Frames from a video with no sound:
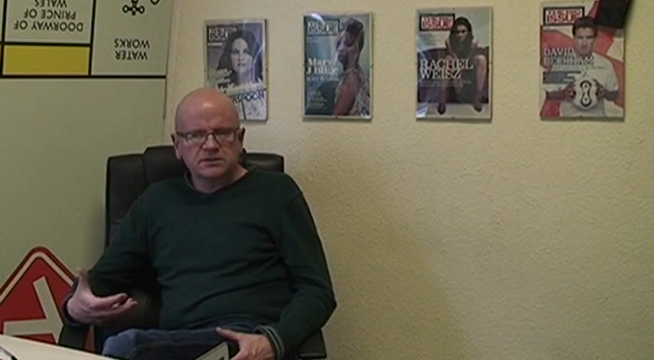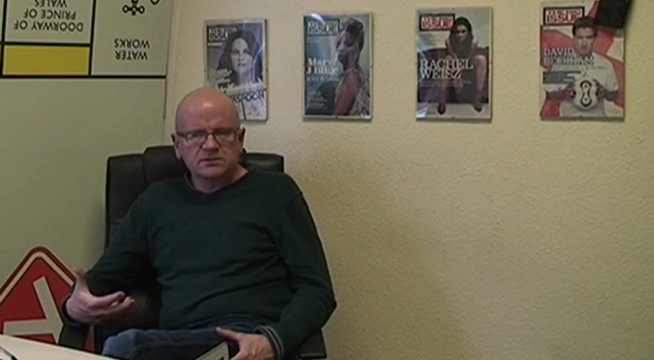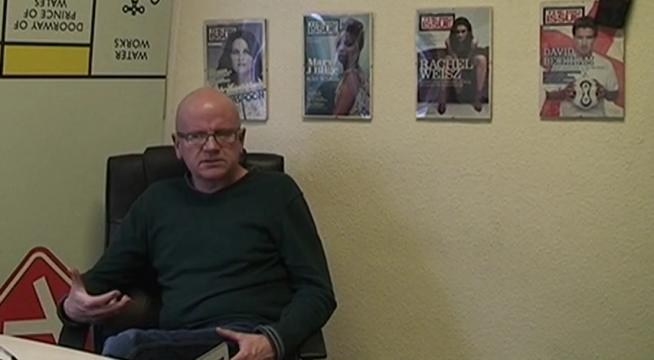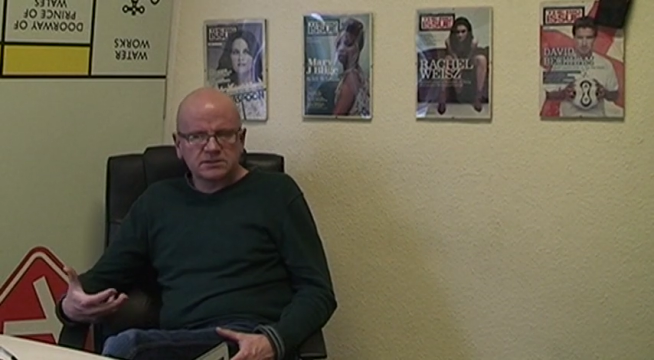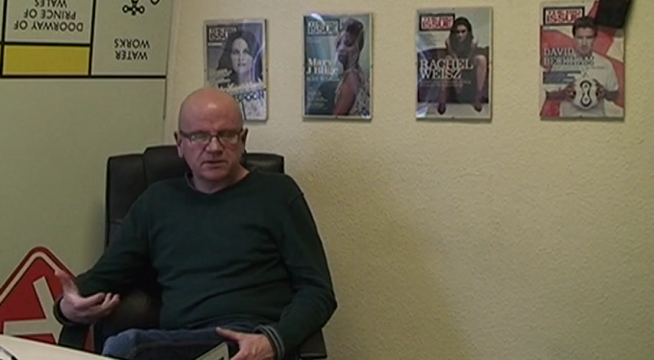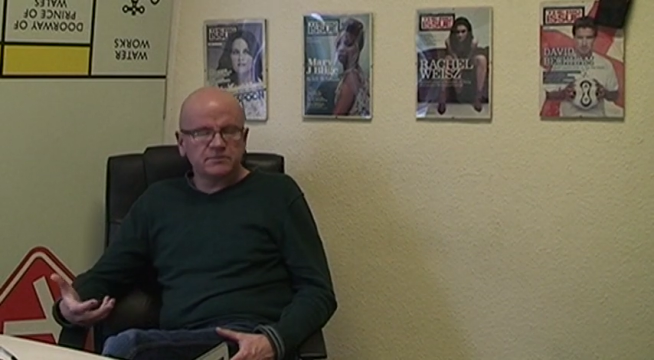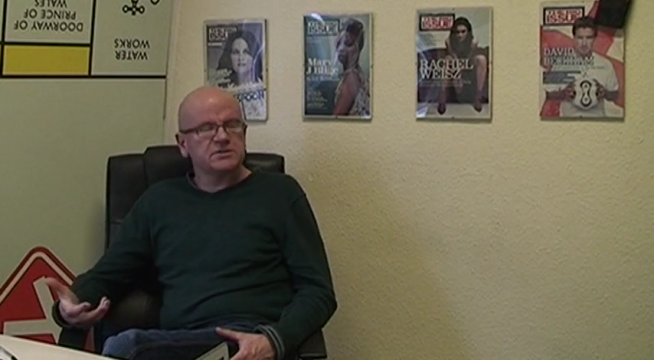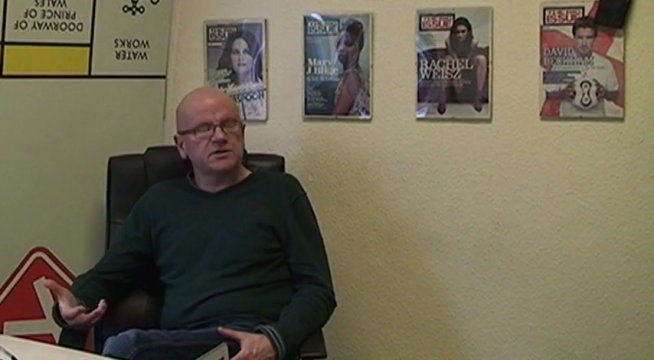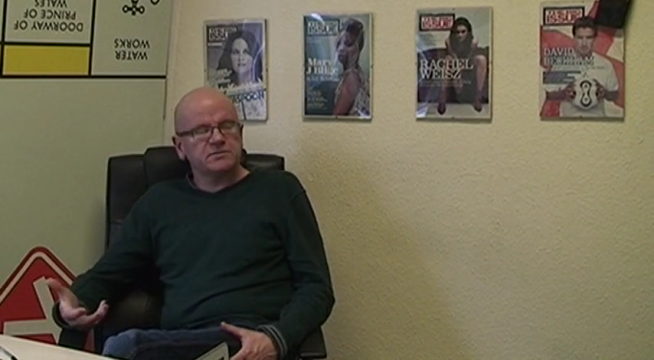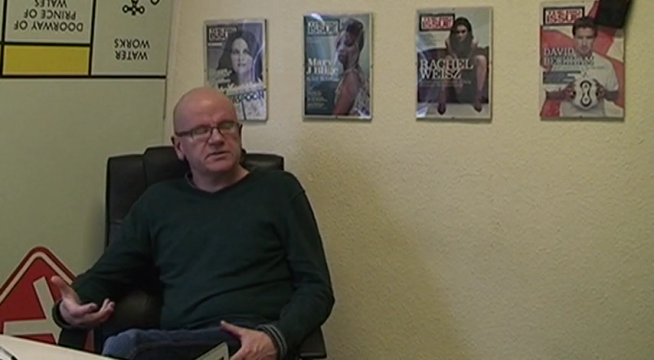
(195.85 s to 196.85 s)

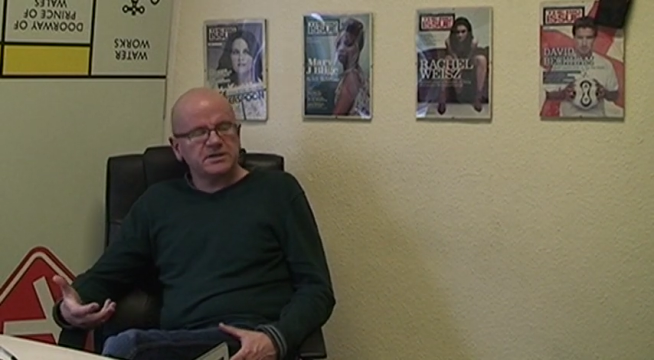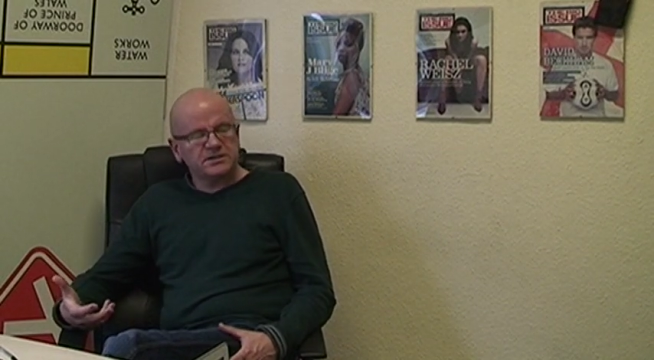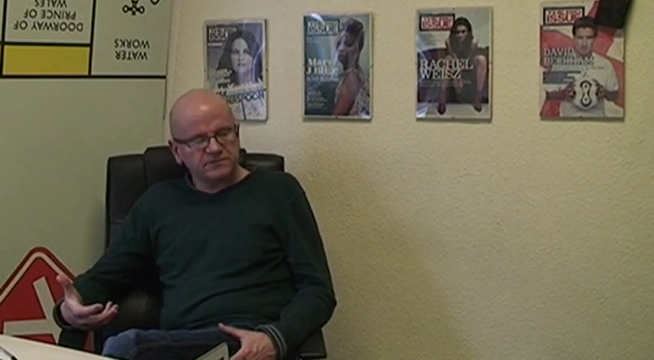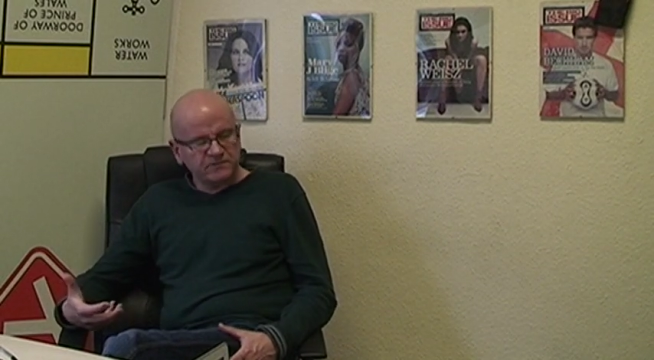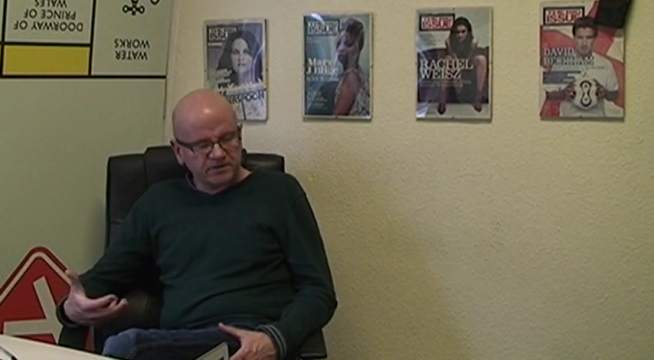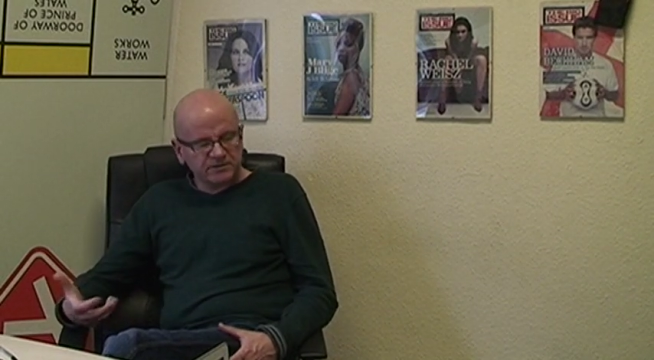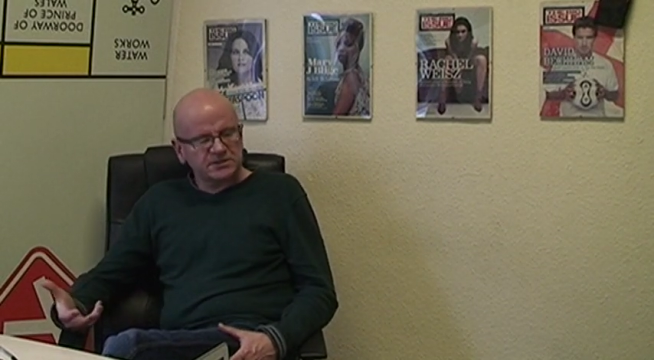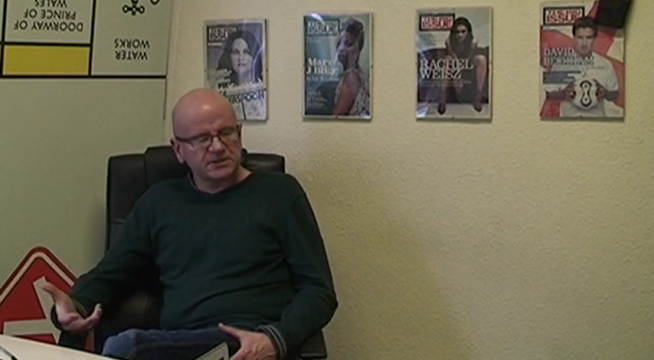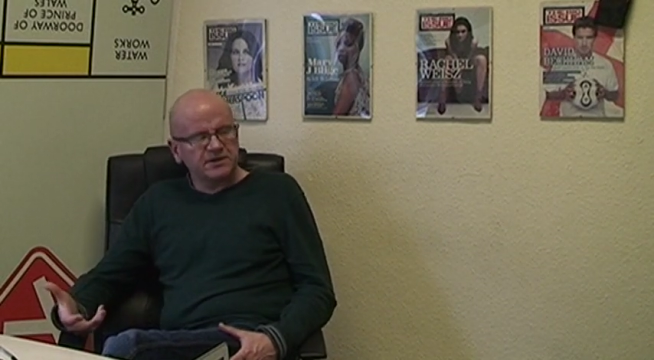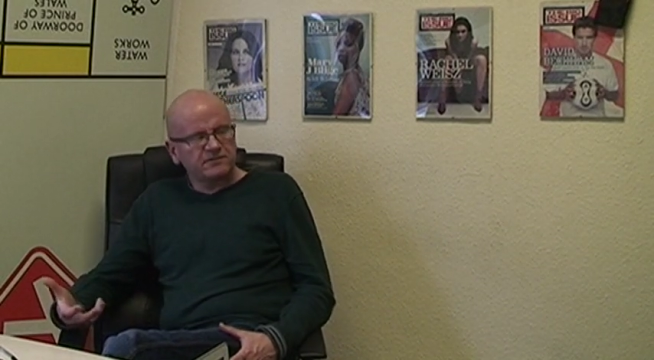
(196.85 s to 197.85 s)
sometimes there's a very
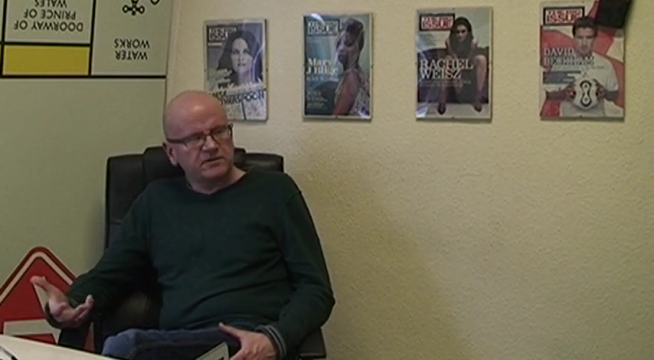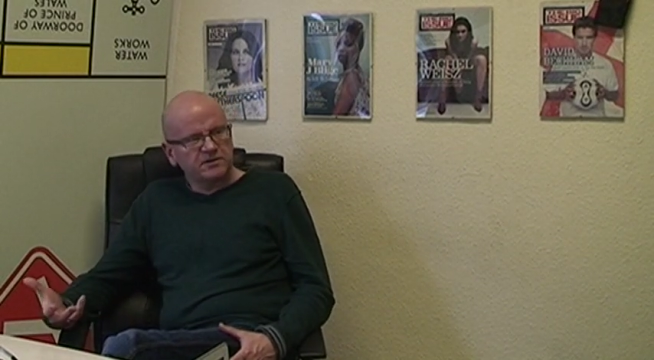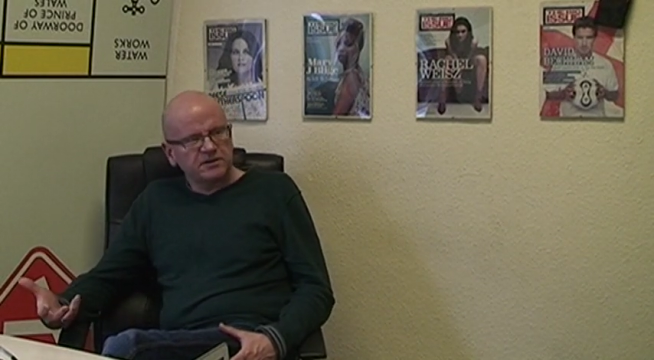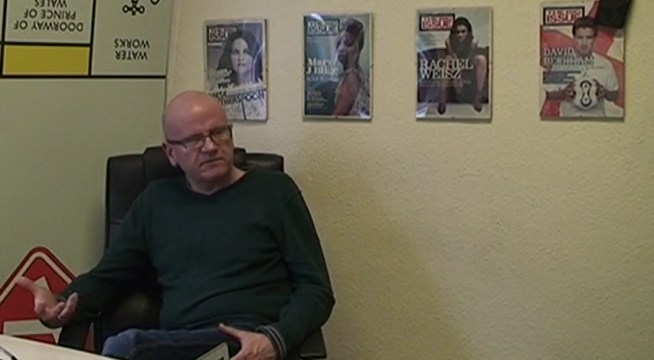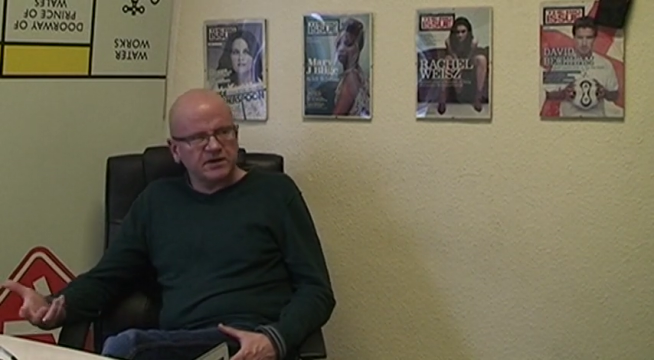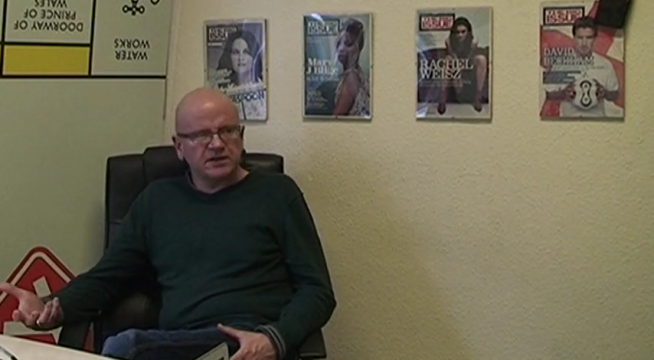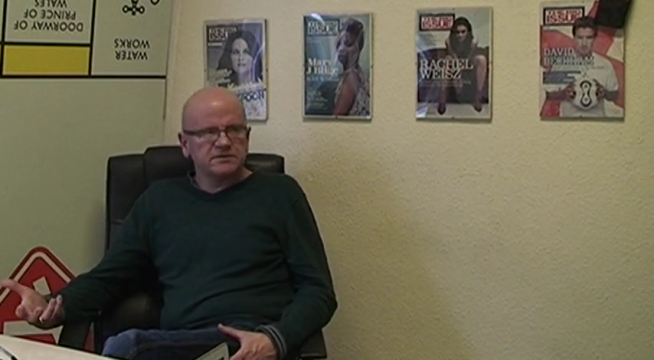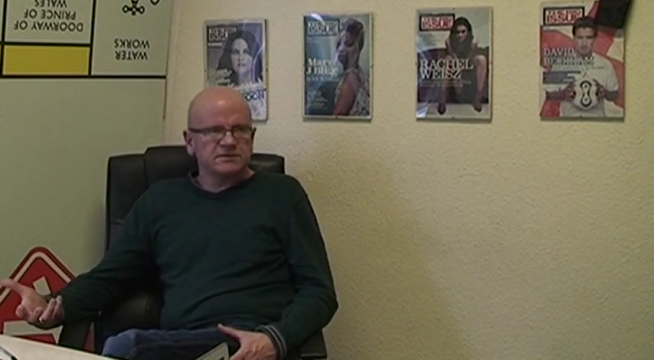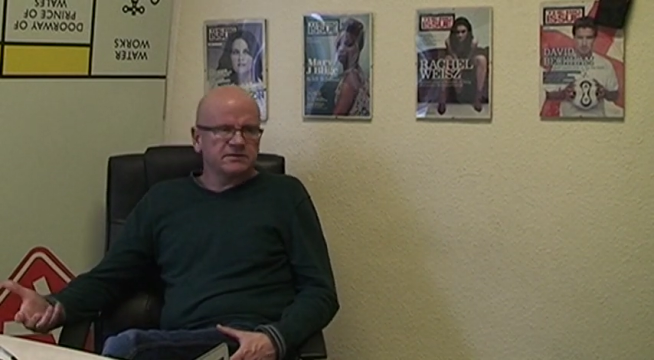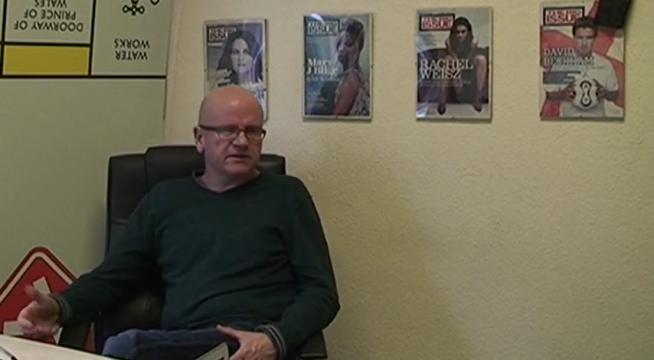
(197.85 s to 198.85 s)
significant
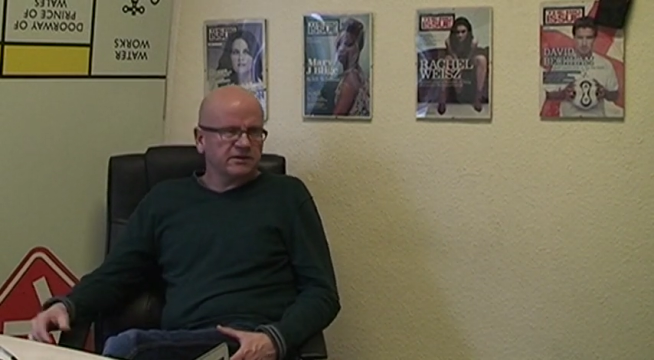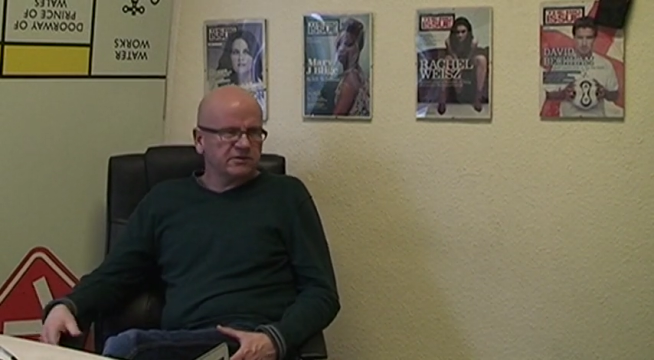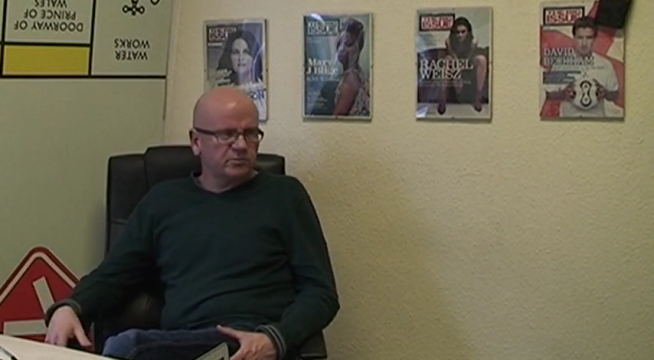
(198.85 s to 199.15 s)
event that,